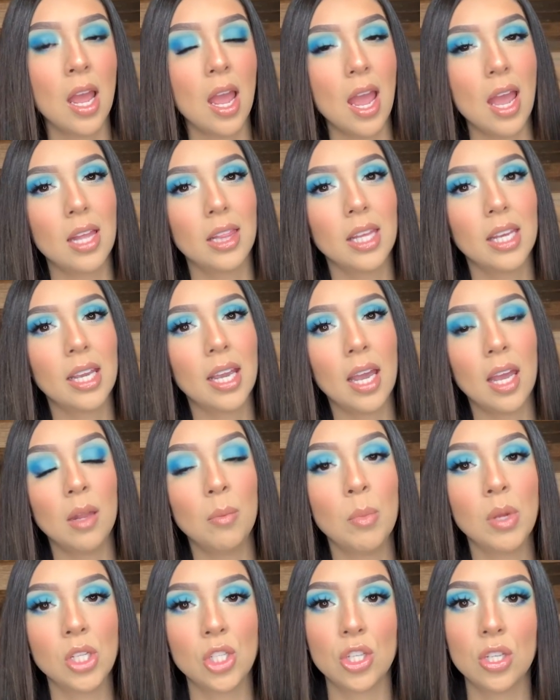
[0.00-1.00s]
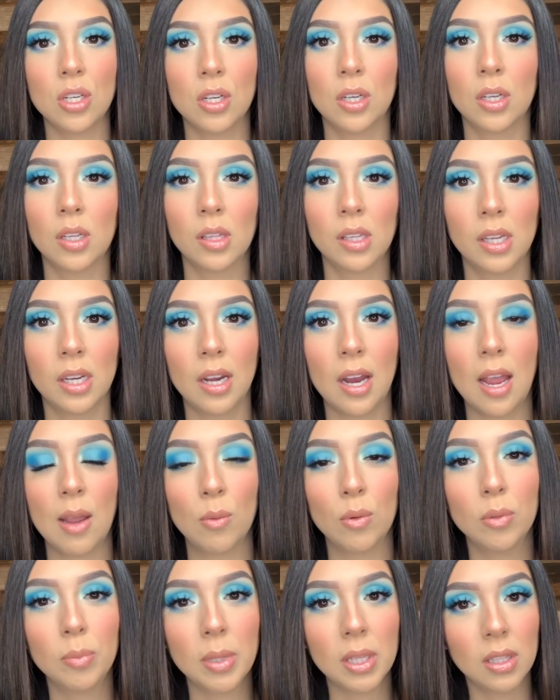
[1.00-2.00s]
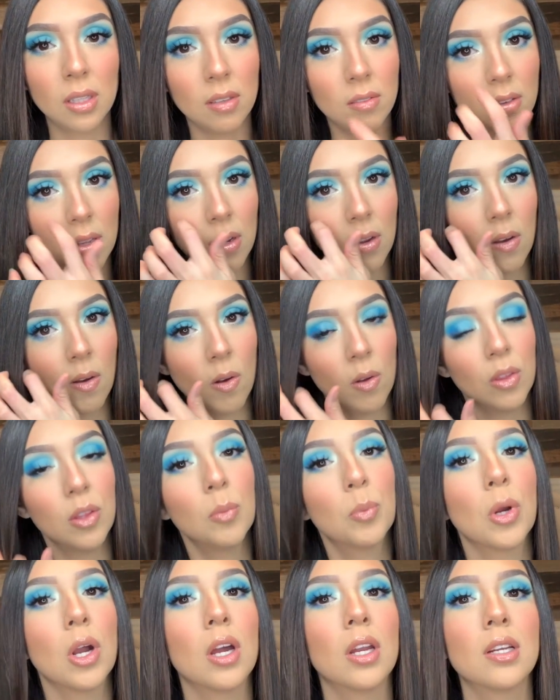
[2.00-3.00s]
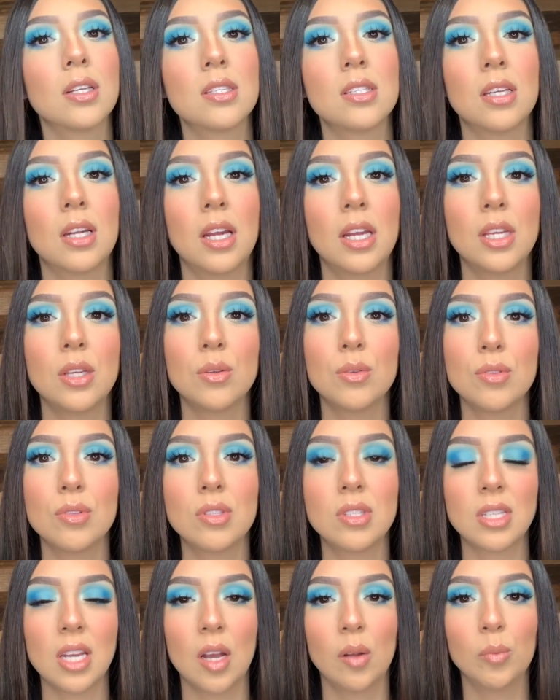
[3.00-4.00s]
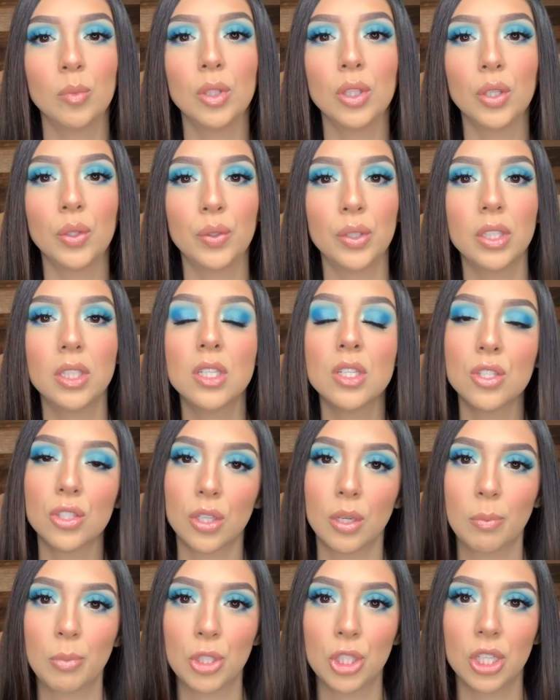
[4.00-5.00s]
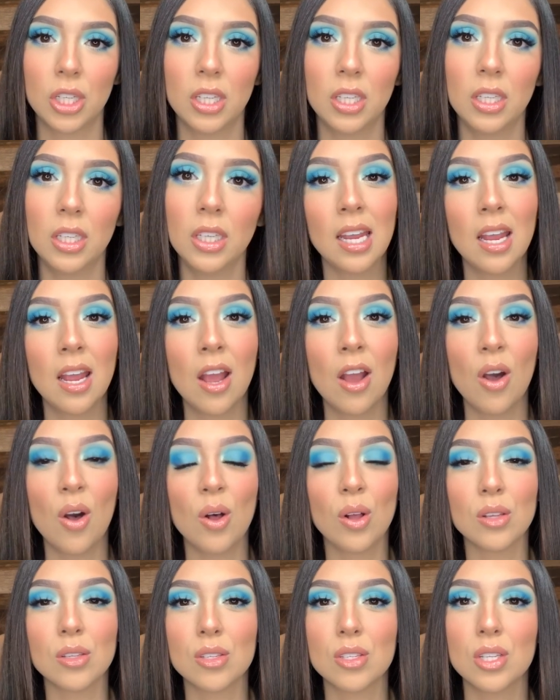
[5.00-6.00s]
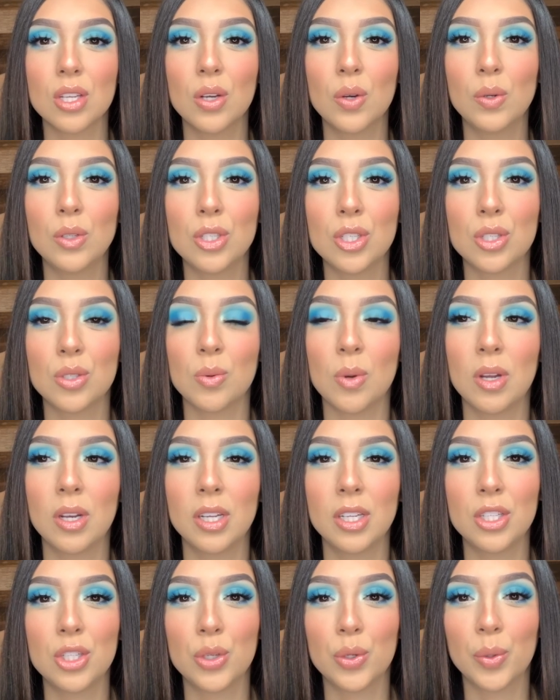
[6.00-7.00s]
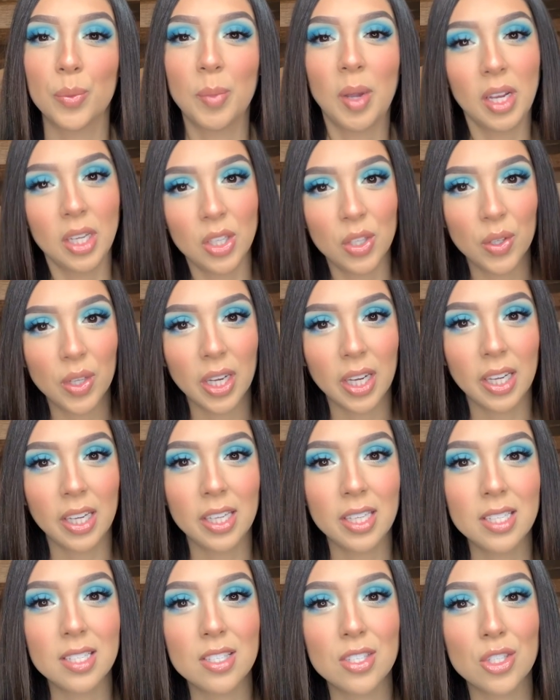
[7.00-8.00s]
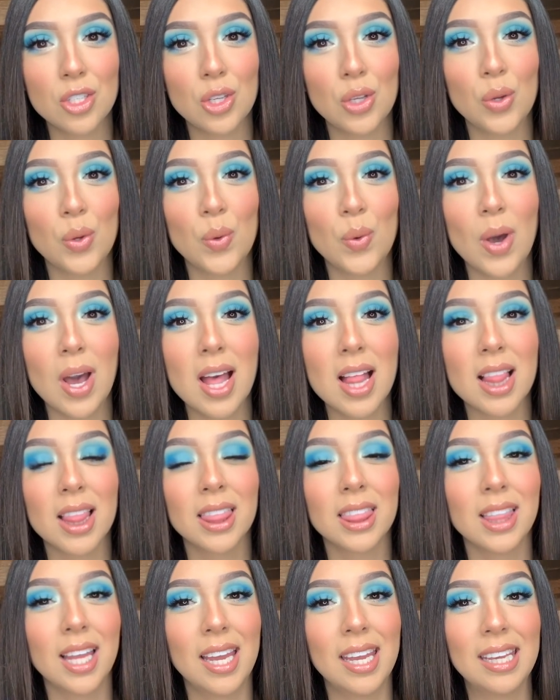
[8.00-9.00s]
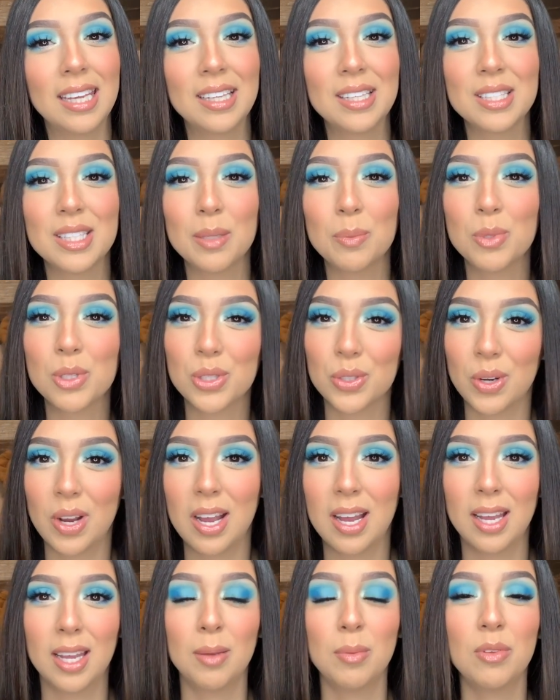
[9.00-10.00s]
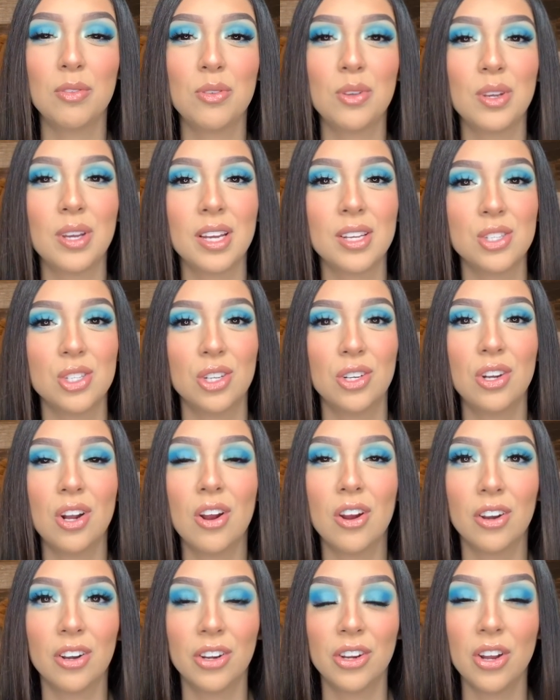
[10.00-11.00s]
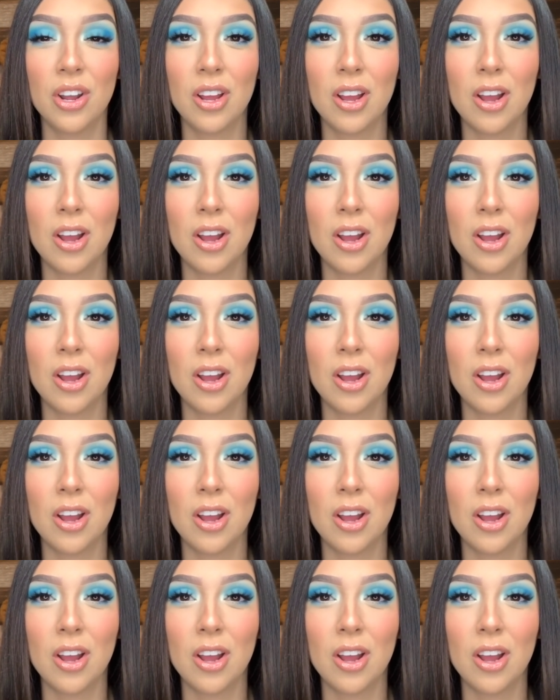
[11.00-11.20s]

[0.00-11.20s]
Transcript: And like I had mentioned earlier, I will be leaving all the products that I use down below in the description. Also, just wanted to remind you guys to like and subscribe if you guys aren't